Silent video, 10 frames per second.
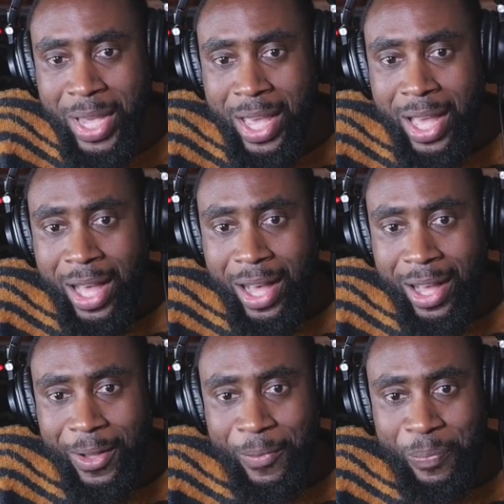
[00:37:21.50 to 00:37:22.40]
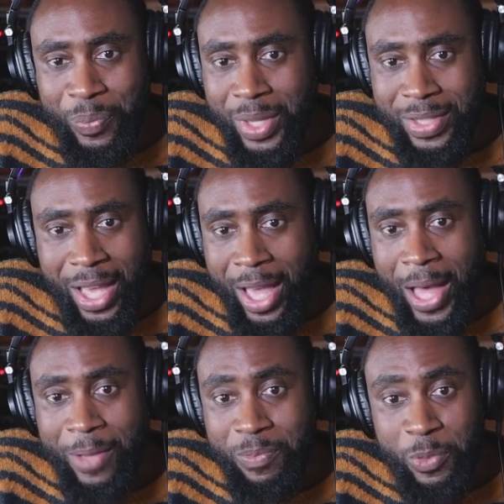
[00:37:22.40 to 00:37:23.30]
Because
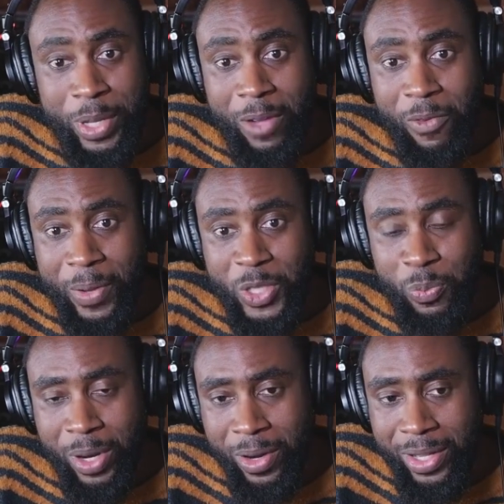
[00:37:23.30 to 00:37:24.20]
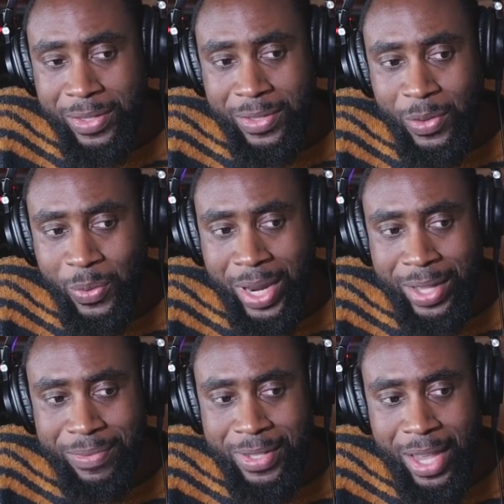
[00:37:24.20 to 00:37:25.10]
I'm speaking from experience when I
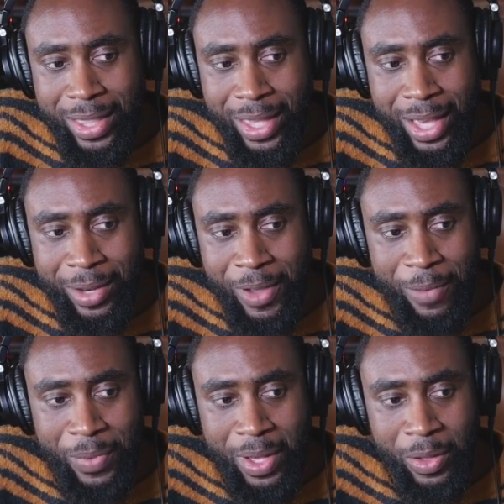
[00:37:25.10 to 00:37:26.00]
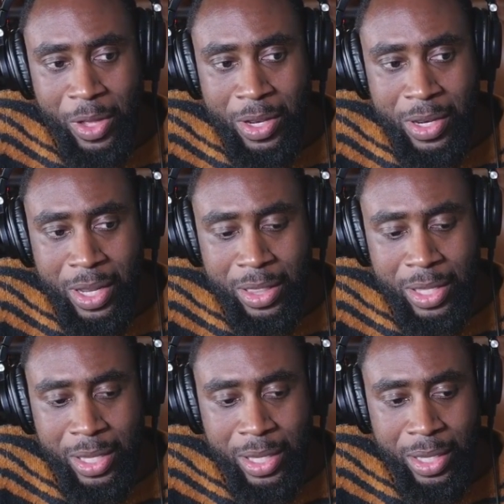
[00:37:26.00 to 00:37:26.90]
say that, hey, in
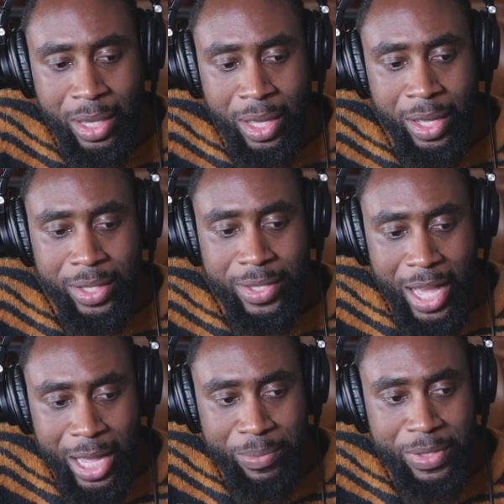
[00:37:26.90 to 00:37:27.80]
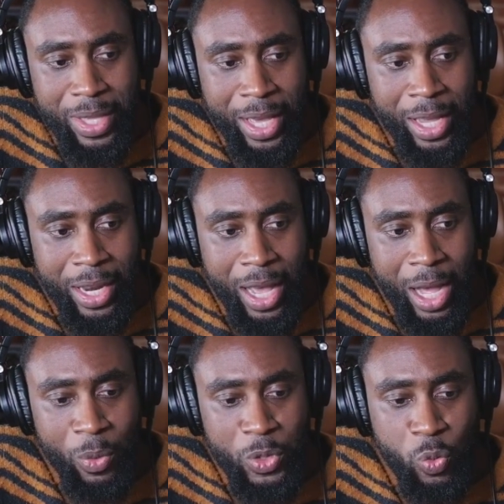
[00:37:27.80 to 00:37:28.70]
the times that I
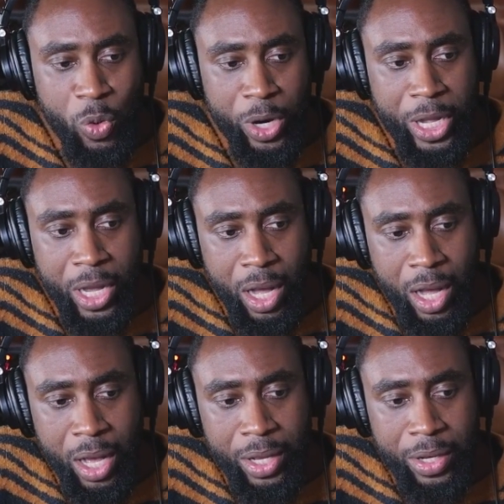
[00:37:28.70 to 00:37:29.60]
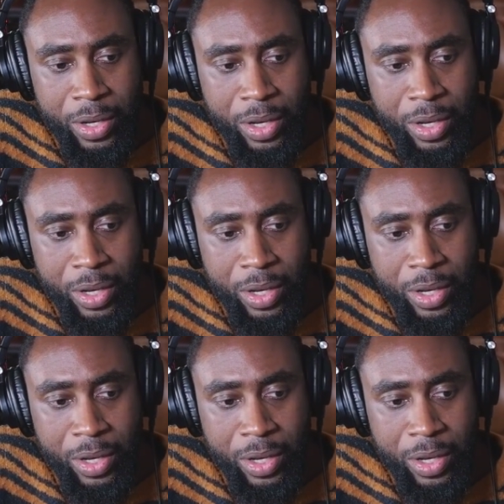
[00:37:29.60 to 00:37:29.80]
was working on